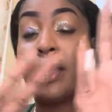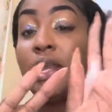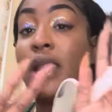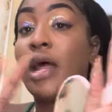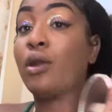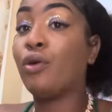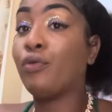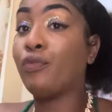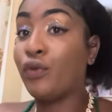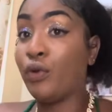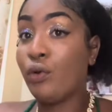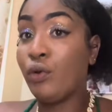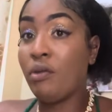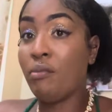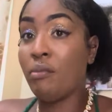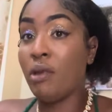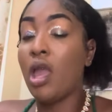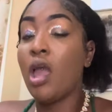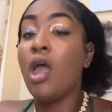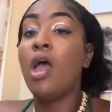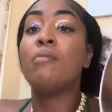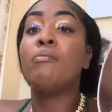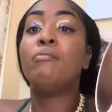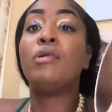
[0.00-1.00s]
you don't have to do with
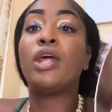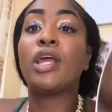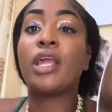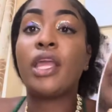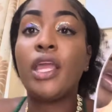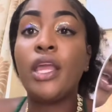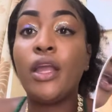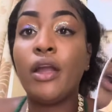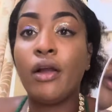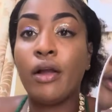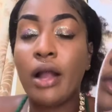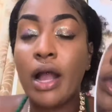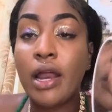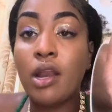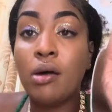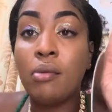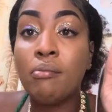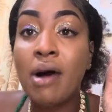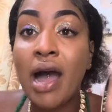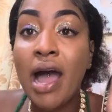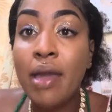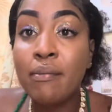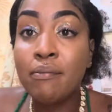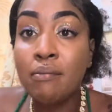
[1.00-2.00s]
me. I don't care, and
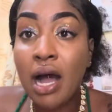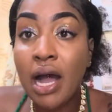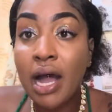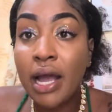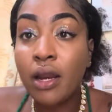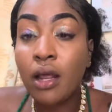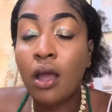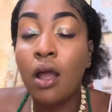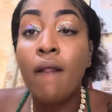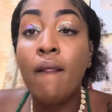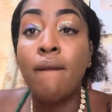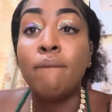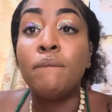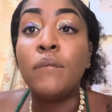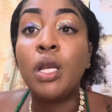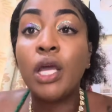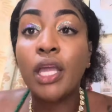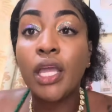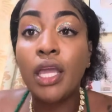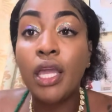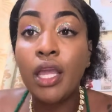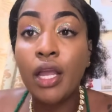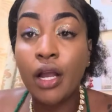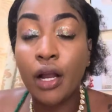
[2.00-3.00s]
my man, I
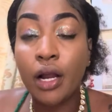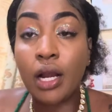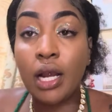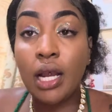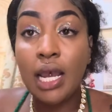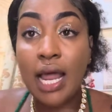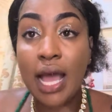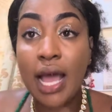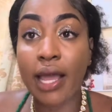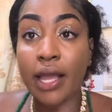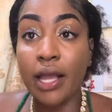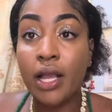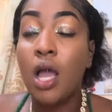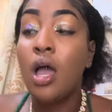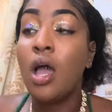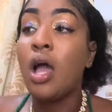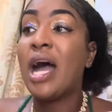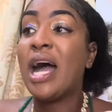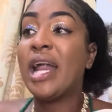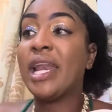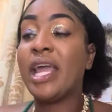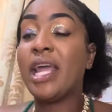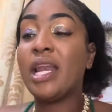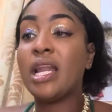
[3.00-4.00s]
don't care. Like,
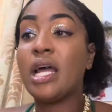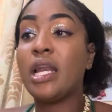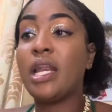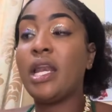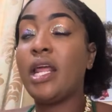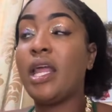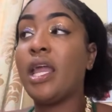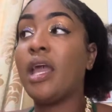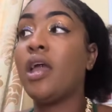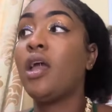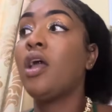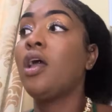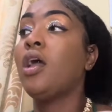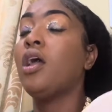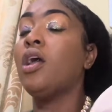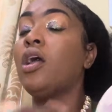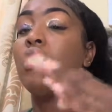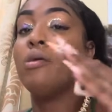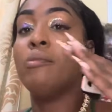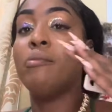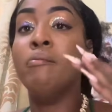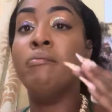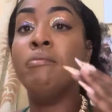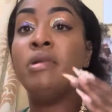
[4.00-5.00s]
at the end of the day,
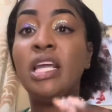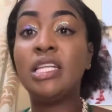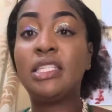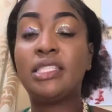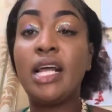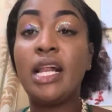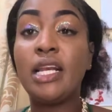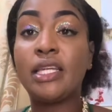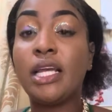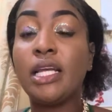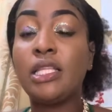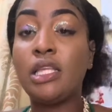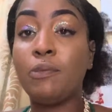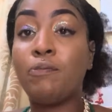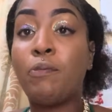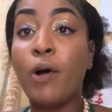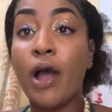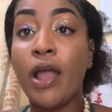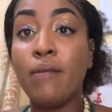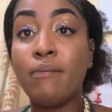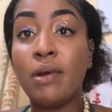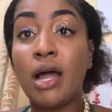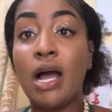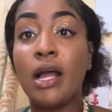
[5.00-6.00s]
me tell Kitty
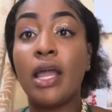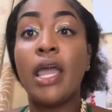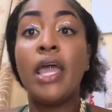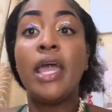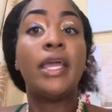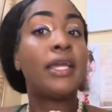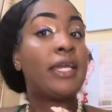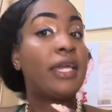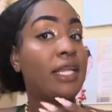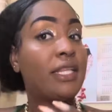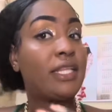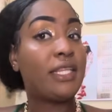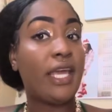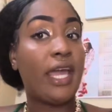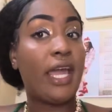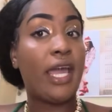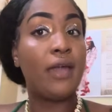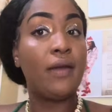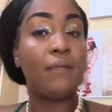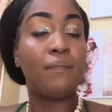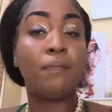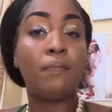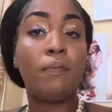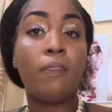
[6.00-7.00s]
point blank, Kitty,
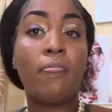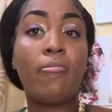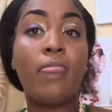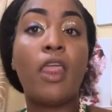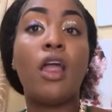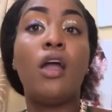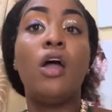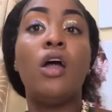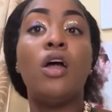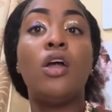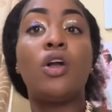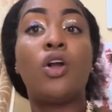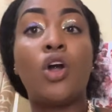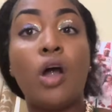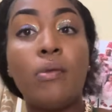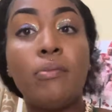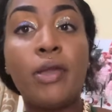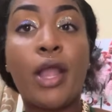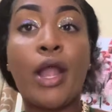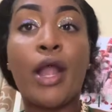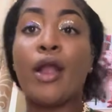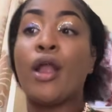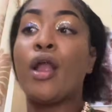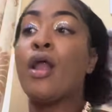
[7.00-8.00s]
yeah? Come
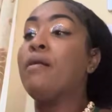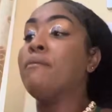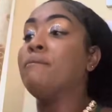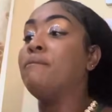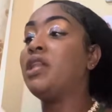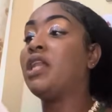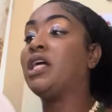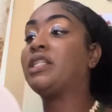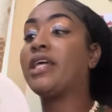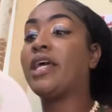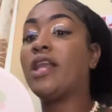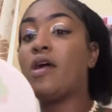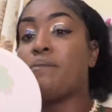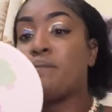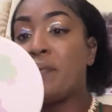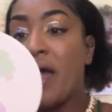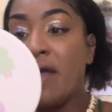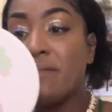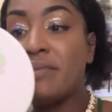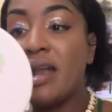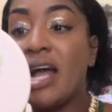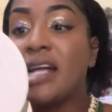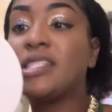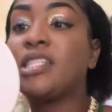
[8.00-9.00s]
here, I don't tell you
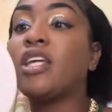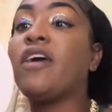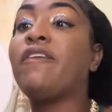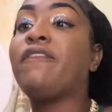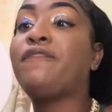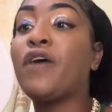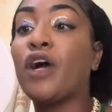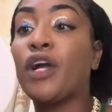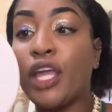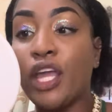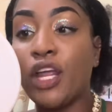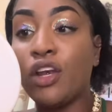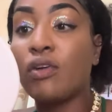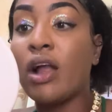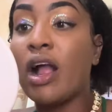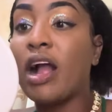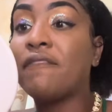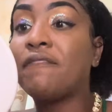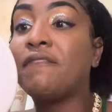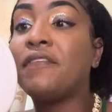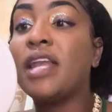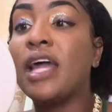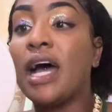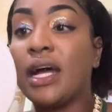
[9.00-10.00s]
point blank, so you're fucking
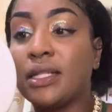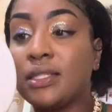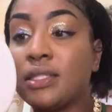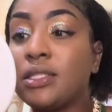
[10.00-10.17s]
wrong for that.